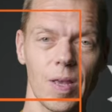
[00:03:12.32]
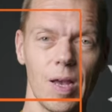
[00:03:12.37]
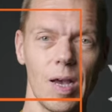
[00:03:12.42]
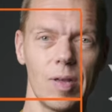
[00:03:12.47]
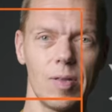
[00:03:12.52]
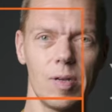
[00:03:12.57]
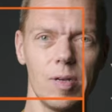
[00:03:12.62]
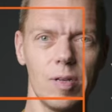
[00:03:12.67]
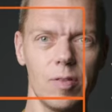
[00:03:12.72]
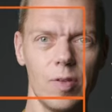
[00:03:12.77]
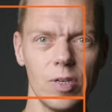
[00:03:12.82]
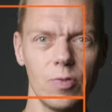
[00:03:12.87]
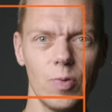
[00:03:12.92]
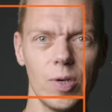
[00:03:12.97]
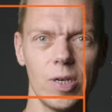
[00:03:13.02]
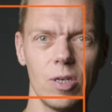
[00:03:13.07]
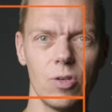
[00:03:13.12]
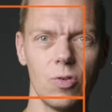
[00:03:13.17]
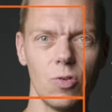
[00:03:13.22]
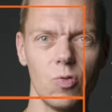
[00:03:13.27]
Are there any things
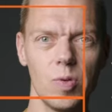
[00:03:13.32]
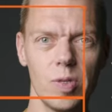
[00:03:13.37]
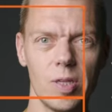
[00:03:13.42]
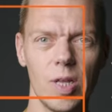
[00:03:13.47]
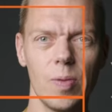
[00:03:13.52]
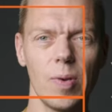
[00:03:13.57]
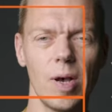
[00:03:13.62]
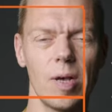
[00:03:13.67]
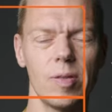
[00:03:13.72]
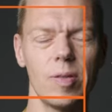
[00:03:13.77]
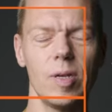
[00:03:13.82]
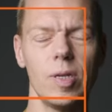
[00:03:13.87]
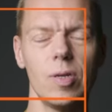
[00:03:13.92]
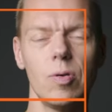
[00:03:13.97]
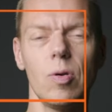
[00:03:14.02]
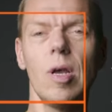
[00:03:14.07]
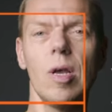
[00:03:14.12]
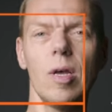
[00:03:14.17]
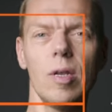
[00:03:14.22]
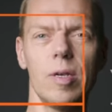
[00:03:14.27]
we can do with them? Are there
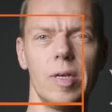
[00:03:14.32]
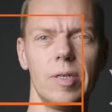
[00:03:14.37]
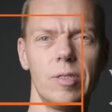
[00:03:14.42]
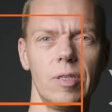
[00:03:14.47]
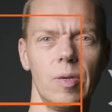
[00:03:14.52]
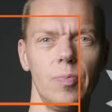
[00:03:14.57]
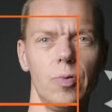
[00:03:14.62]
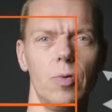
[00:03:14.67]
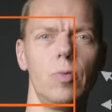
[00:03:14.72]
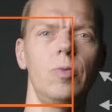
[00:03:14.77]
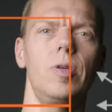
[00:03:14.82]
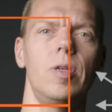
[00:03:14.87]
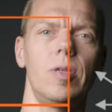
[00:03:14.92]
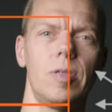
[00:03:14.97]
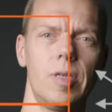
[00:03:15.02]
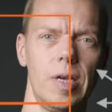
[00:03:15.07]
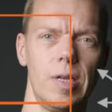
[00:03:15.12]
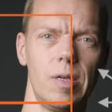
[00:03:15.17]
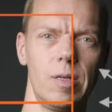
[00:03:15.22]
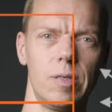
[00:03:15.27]
new distribution
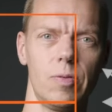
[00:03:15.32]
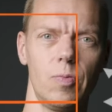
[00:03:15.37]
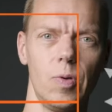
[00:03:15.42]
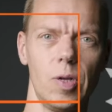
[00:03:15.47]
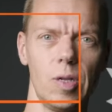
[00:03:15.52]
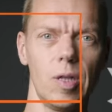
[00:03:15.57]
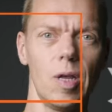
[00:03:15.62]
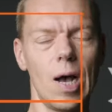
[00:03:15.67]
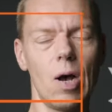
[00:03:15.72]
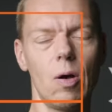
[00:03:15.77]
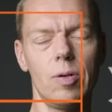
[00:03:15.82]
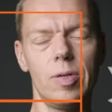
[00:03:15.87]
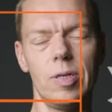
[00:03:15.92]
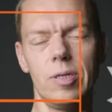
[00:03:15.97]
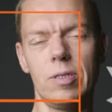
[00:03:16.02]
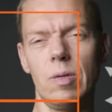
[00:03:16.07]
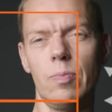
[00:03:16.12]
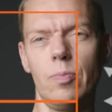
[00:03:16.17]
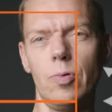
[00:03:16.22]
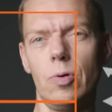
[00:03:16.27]
channels? Will our
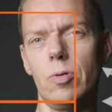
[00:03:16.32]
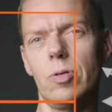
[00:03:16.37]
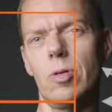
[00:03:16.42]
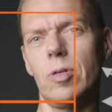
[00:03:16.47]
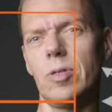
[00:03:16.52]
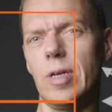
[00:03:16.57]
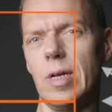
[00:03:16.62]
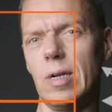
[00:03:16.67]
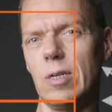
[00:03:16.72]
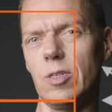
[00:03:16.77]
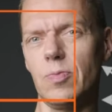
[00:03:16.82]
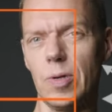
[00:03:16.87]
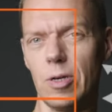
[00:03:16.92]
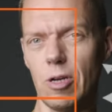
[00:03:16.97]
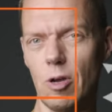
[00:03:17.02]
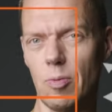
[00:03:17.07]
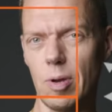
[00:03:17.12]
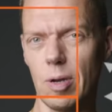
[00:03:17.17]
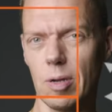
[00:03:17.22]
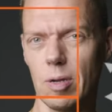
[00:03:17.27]
distribution channels
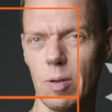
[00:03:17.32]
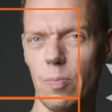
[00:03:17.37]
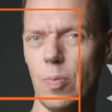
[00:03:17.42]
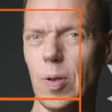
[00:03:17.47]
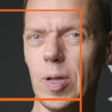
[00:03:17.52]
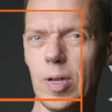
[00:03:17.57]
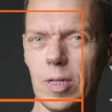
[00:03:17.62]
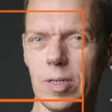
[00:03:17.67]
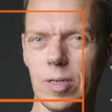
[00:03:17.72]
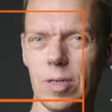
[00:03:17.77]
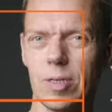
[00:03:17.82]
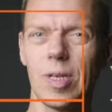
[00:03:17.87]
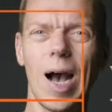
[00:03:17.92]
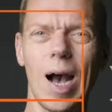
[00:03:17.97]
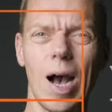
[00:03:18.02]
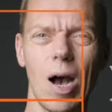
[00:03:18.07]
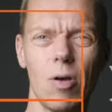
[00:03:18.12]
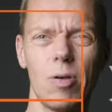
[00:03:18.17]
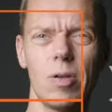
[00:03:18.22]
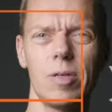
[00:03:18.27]
become our competitors?
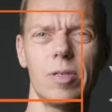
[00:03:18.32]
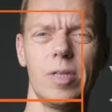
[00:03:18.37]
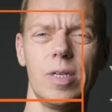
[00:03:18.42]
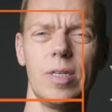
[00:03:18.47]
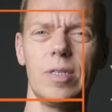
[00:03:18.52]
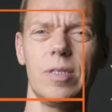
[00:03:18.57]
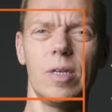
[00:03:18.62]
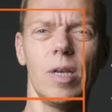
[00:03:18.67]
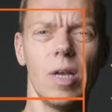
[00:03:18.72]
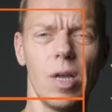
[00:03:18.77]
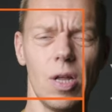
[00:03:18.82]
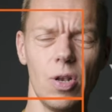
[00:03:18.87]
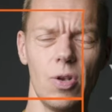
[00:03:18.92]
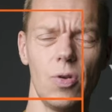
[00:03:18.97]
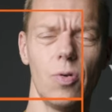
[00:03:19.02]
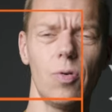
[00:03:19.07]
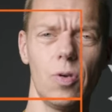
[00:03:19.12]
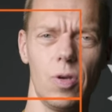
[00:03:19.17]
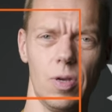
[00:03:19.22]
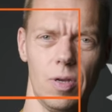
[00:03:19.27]
How does this
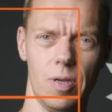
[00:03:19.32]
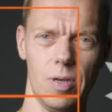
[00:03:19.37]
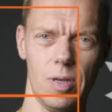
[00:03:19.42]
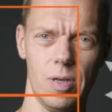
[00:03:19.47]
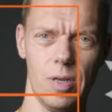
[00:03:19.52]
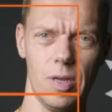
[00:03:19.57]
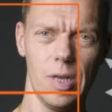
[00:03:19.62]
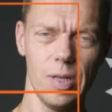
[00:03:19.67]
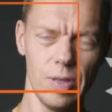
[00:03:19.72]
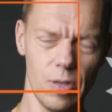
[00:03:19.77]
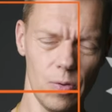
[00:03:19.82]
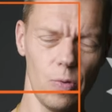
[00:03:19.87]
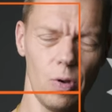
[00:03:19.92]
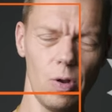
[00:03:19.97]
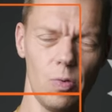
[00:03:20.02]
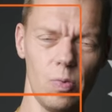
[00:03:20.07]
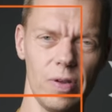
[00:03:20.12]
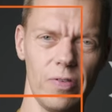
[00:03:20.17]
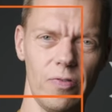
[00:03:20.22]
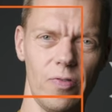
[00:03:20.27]
look in the
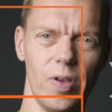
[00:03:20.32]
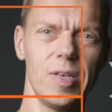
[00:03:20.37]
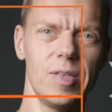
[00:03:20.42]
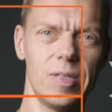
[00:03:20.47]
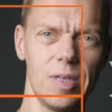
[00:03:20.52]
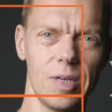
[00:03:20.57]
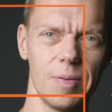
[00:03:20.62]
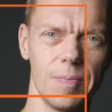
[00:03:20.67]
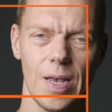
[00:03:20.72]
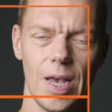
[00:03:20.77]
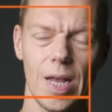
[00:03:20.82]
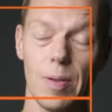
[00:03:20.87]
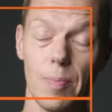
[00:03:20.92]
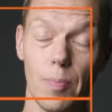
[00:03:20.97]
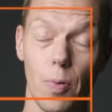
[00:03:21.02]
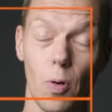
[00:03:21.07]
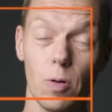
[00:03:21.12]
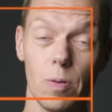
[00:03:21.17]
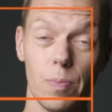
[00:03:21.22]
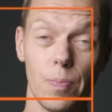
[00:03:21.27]
world we are facing? An
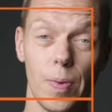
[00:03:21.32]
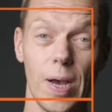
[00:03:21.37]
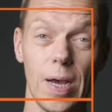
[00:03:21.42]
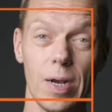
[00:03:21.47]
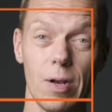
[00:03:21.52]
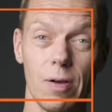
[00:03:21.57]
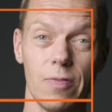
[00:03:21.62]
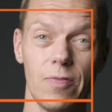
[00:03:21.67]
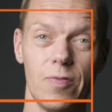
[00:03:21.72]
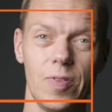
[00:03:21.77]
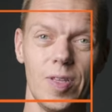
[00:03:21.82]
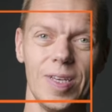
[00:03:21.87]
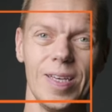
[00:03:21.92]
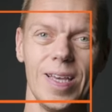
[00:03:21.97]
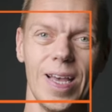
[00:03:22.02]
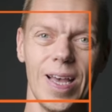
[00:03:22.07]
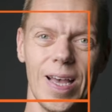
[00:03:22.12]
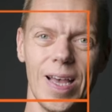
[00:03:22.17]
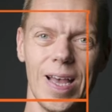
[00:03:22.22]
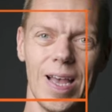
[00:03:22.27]
important part of
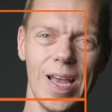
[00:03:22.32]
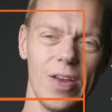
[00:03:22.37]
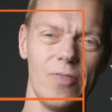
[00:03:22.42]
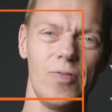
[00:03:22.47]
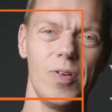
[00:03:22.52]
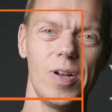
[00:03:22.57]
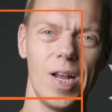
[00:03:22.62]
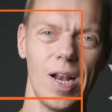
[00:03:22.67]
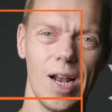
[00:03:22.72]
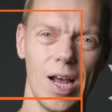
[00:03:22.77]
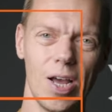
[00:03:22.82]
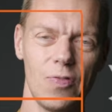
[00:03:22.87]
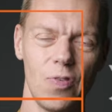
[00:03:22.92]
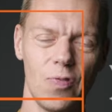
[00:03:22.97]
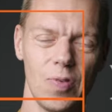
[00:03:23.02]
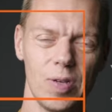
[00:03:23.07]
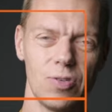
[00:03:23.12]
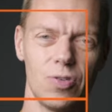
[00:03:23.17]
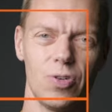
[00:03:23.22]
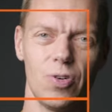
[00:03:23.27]
the everyday life
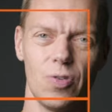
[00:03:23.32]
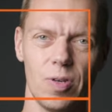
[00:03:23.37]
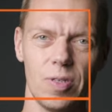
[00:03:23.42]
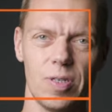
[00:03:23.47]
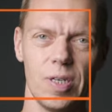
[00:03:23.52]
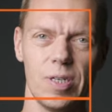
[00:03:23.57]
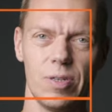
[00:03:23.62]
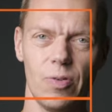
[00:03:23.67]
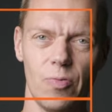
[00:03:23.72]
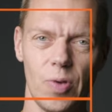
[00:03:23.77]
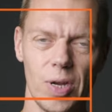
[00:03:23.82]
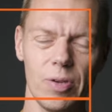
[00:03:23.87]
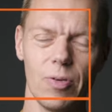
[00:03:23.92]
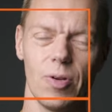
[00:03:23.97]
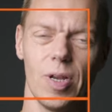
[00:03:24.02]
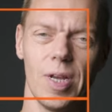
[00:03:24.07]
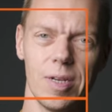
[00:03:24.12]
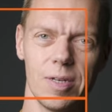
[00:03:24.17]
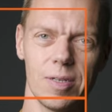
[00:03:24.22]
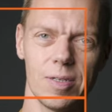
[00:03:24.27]
of insurers is the
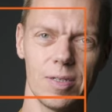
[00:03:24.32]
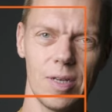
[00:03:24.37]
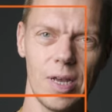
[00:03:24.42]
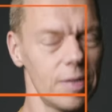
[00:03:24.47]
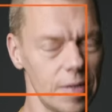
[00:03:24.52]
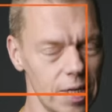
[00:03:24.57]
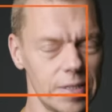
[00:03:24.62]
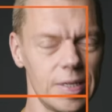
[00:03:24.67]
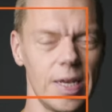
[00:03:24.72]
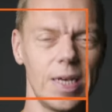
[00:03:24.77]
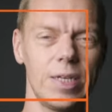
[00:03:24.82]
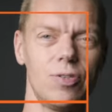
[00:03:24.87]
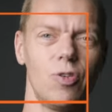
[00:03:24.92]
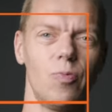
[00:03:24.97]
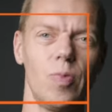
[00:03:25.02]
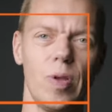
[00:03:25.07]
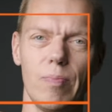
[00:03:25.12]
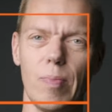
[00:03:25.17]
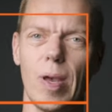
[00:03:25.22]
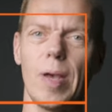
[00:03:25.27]
regulators. This has
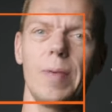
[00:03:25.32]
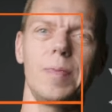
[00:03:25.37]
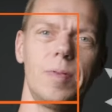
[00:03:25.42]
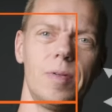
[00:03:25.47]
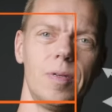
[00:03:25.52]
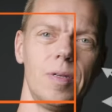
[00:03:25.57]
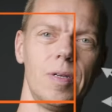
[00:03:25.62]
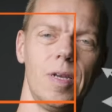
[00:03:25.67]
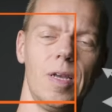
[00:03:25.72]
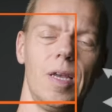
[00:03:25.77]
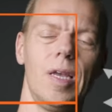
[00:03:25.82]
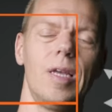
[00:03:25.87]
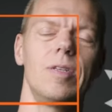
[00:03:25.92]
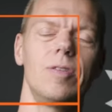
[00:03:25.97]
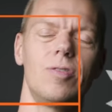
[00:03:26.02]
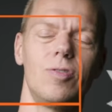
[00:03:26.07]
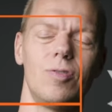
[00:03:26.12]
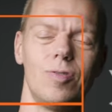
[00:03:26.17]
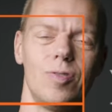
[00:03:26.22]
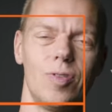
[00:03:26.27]
to be mapped
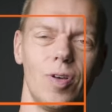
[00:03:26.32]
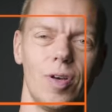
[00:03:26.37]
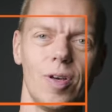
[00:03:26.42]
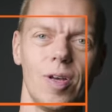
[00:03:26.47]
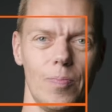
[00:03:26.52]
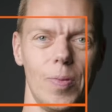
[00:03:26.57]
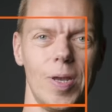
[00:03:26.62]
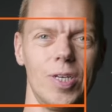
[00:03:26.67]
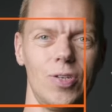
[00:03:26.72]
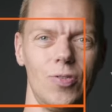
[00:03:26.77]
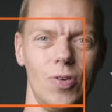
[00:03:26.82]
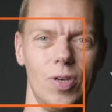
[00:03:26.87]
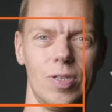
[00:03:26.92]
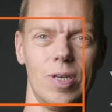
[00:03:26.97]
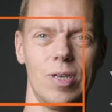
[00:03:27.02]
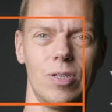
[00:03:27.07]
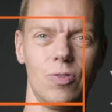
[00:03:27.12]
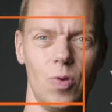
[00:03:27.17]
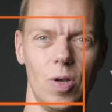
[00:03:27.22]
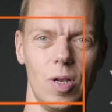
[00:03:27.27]
into the
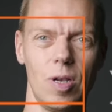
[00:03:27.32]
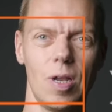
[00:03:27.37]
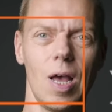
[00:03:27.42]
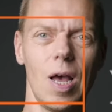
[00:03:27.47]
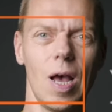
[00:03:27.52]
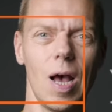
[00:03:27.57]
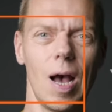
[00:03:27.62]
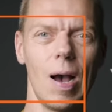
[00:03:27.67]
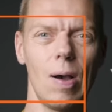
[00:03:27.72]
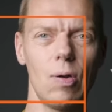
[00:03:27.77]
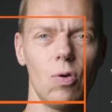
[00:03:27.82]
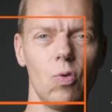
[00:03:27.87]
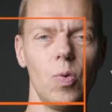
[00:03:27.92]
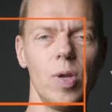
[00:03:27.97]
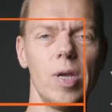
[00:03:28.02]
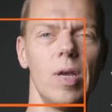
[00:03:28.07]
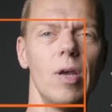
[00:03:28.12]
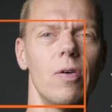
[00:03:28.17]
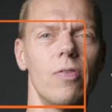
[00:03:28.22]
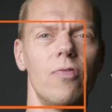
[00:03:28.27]
matrix as well. How do
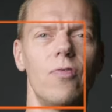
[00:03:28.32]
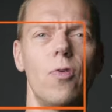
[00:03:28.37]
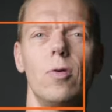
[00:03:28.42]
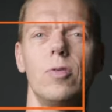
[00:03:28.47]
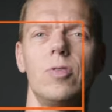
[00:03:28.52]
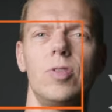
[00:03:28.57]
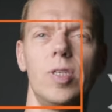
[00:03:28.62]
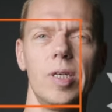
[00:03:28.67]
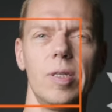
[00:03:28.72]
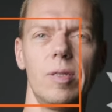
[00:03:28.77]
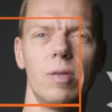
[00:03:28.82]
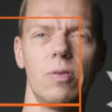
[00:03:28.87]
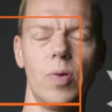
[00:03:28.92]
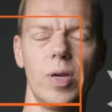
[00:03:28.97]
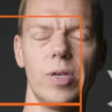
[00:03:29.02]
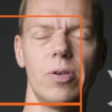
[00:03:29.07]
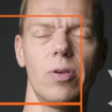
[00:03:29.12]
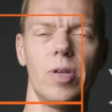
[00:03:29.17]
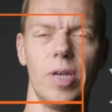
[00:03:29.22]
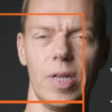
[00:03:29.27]
we foresee the
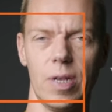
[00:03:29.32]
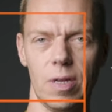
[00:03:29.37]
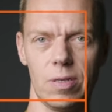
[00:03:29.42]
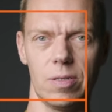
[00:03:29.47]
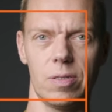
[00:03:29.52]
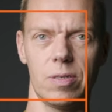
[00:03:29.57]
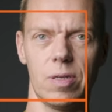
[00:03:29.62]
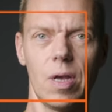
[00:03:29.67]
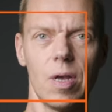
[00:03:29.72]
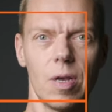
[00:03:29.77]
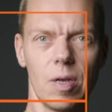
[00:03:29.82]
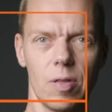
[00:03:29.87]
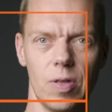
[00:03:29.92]
regulators?